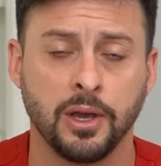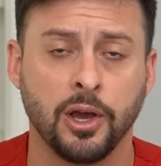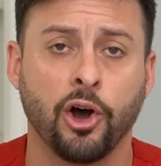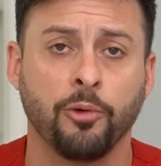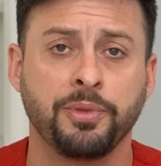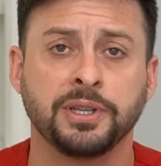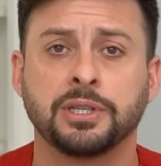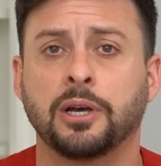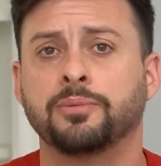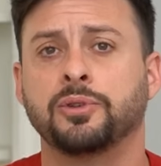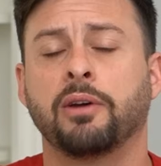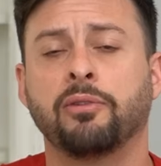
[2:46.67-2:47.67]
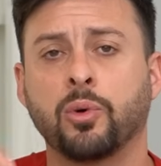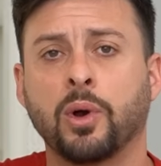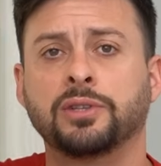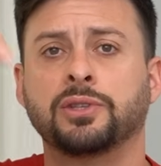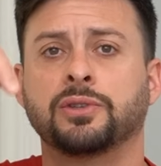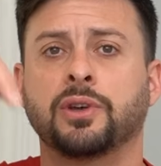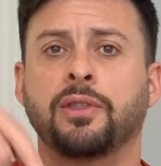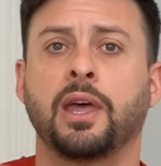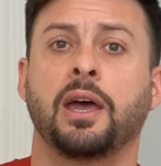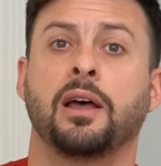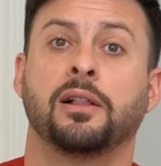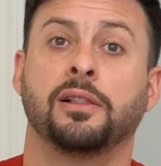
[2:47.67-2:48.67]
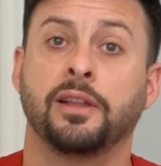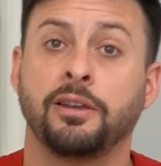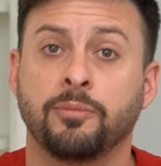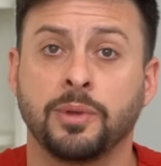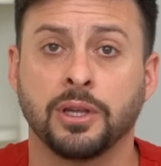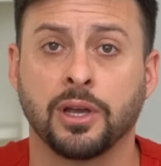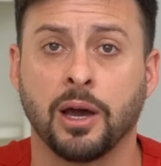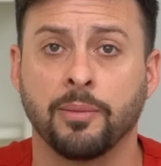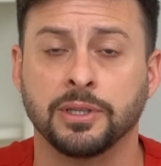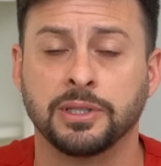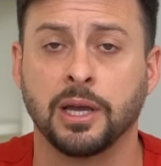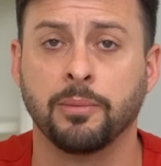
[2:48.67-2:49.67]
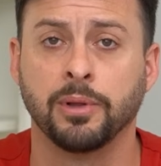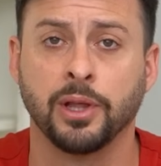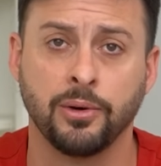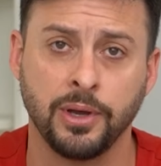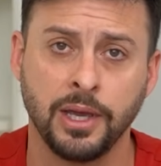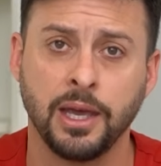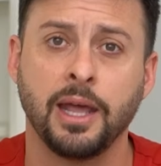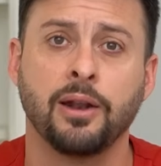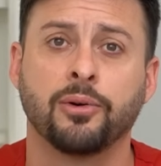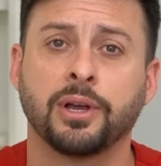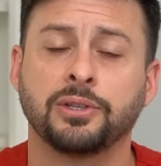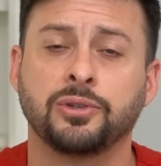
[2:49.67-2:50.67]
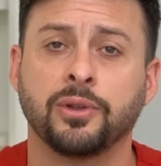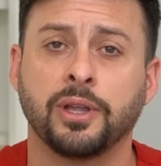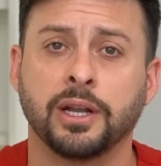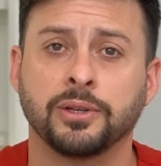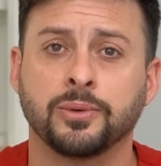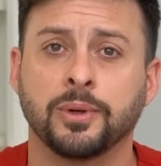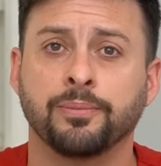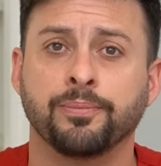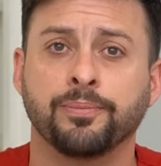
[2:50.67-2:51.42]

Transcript: Hope this helps. If you have any questions on that, leave them in the comments down below, and I'll catch you on the next one.